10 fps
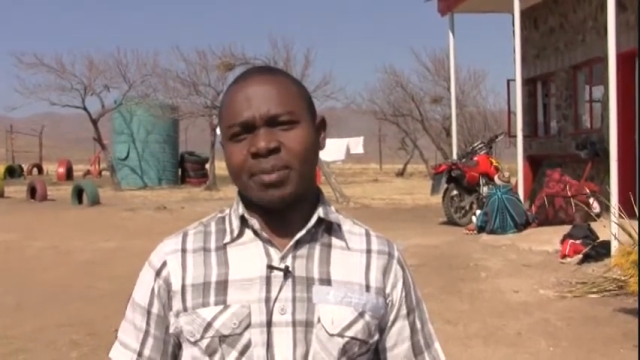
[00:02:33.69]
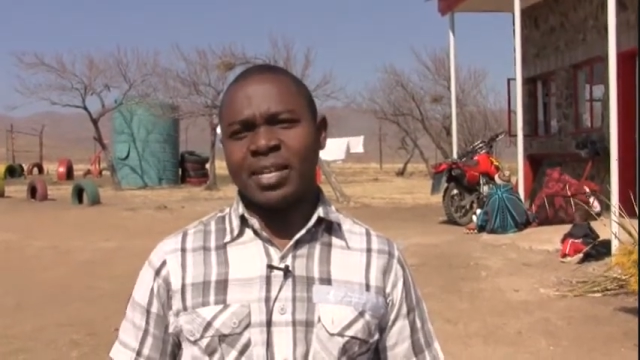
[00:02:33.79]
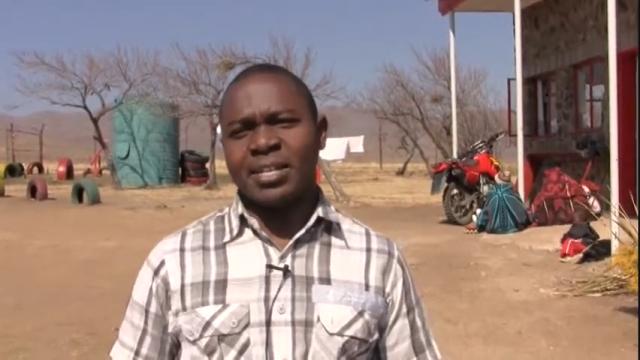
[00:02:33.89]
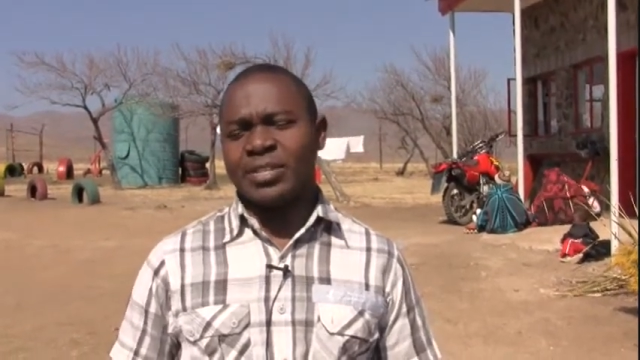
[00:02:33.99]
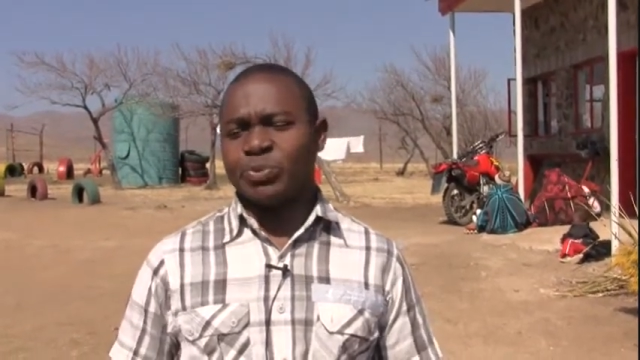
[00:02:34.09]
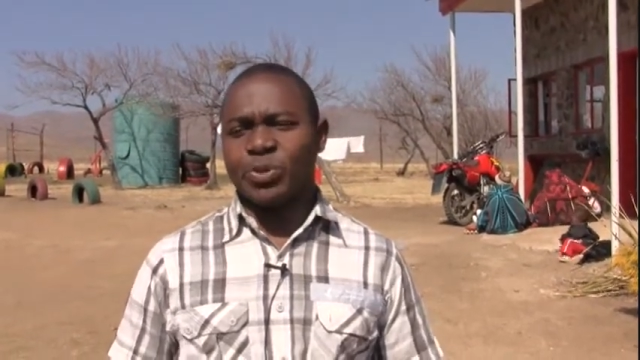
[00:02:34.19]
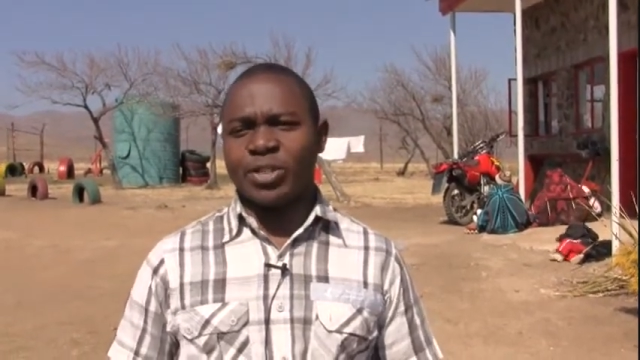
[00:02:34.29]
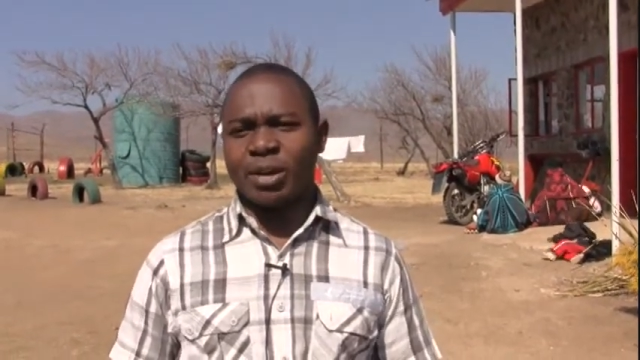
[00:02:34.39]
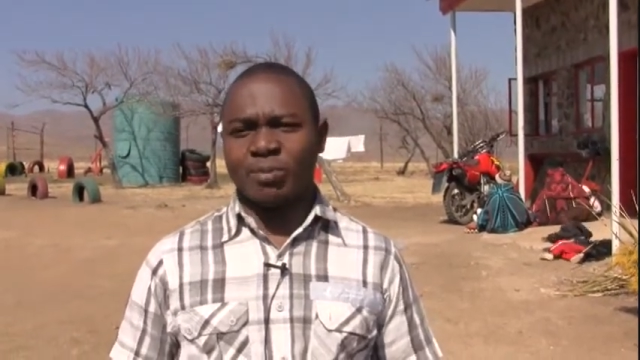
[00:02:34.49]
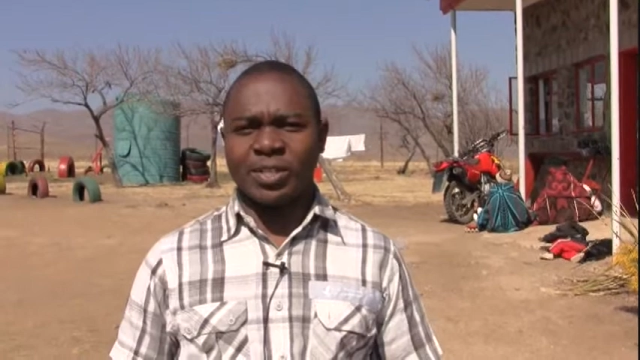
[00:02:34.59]
mainly
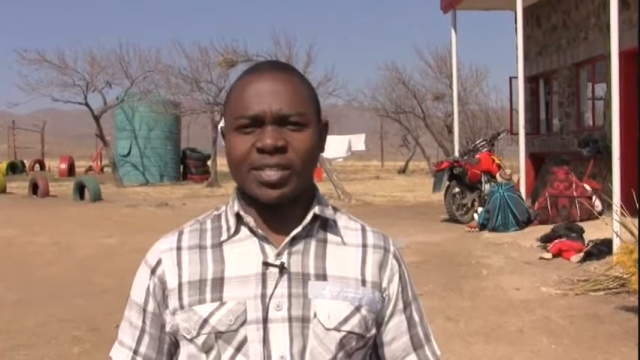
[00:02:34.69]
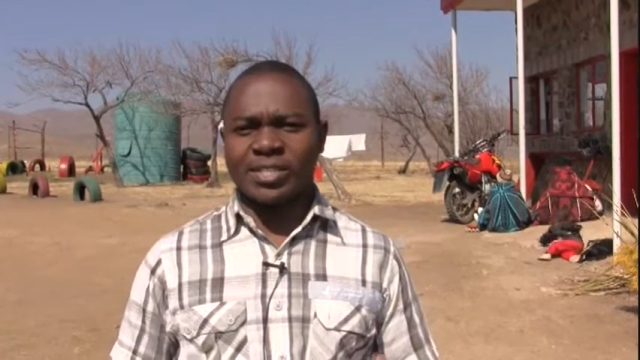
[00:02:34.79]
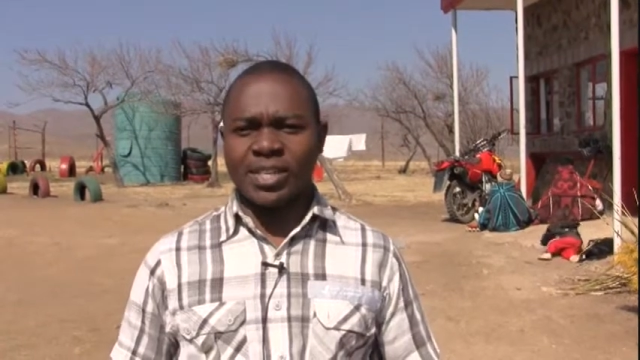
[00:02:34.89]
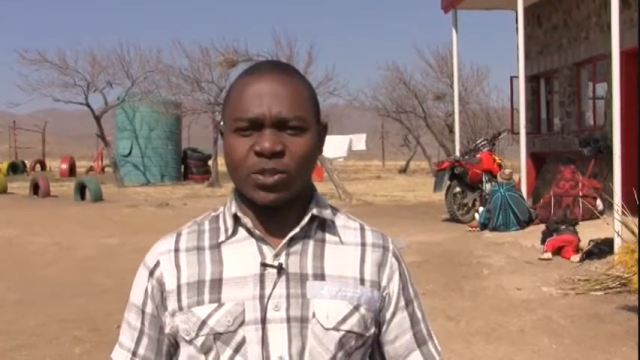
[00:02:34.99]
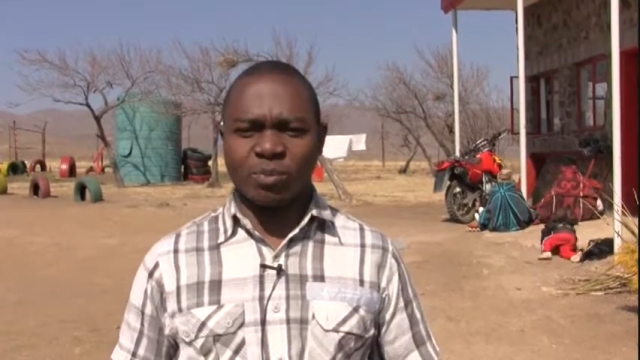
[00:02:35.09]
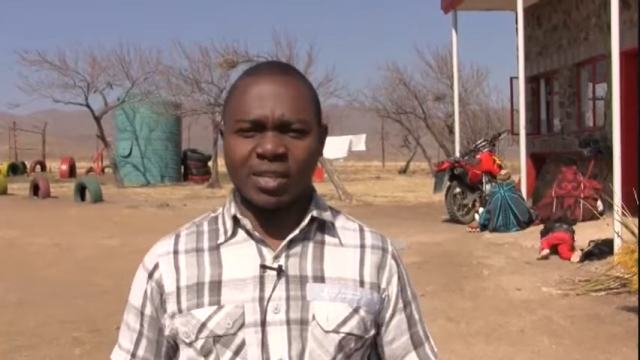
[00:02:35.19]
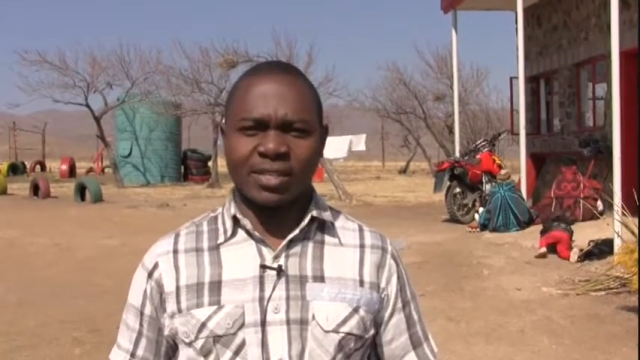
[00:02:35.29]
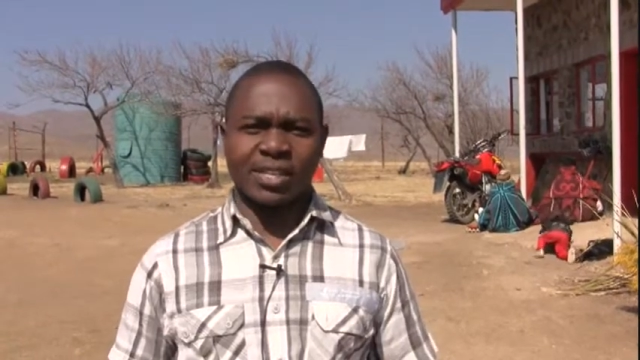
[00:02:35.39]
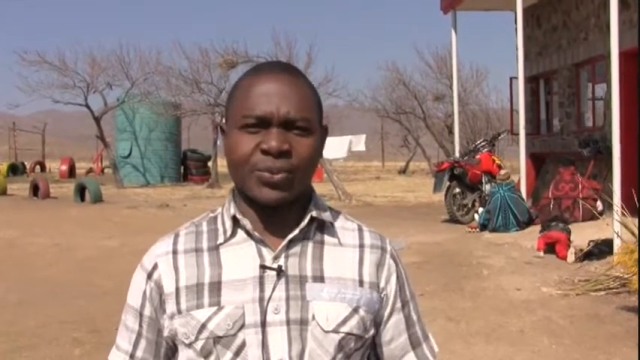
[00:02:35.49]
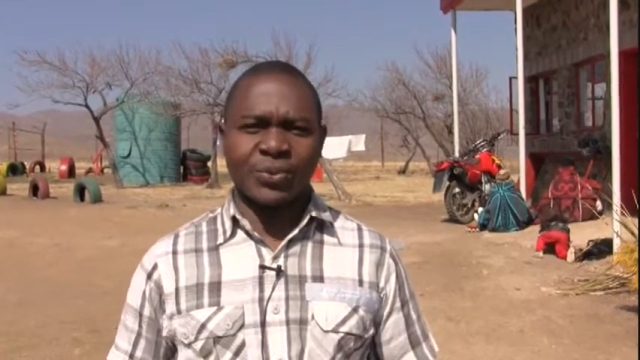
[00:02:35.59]
sputum, which is sent to
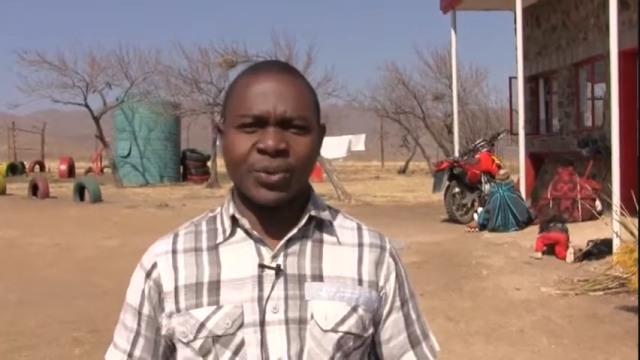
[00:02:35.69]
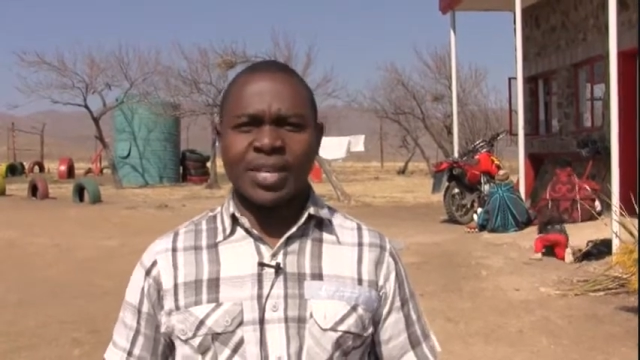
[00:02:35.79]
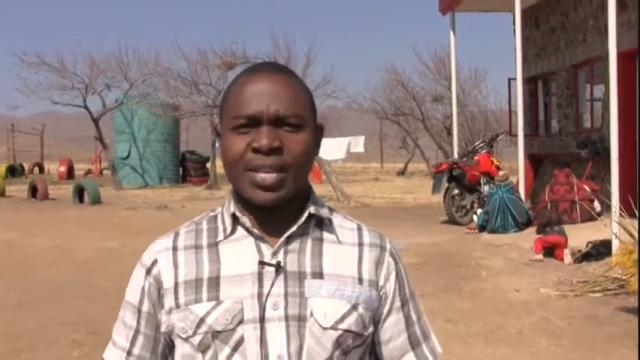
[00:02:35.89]
Maseru,